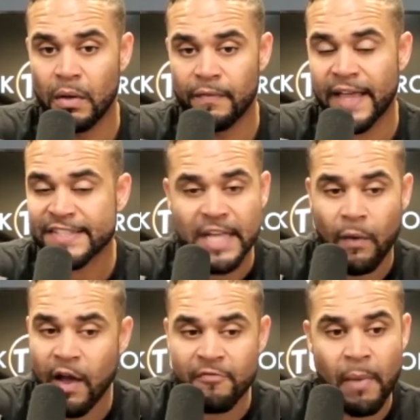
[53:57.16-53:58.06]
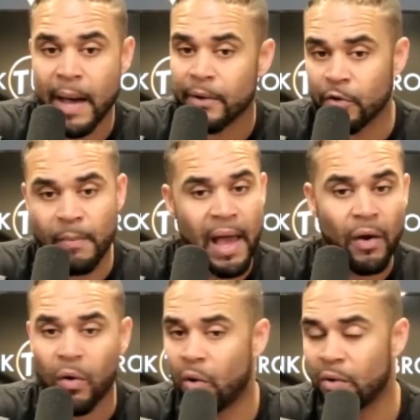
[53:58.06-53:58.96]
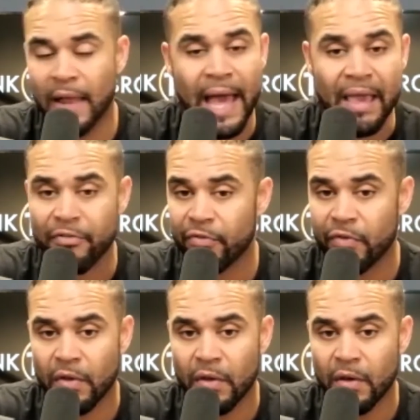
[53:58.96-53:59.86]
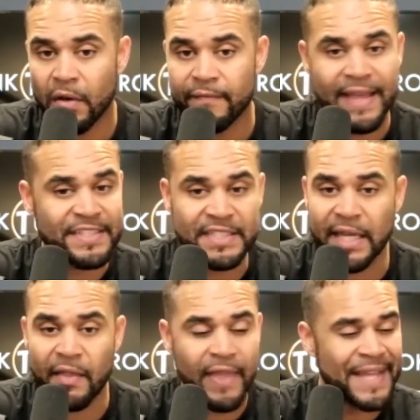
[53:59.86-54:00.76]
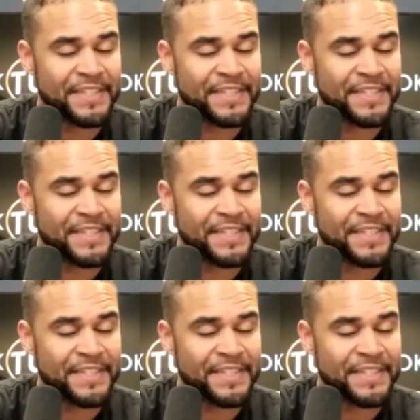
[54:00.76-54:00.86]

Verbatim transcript: That's how I've modeled my whole life. That's it. That's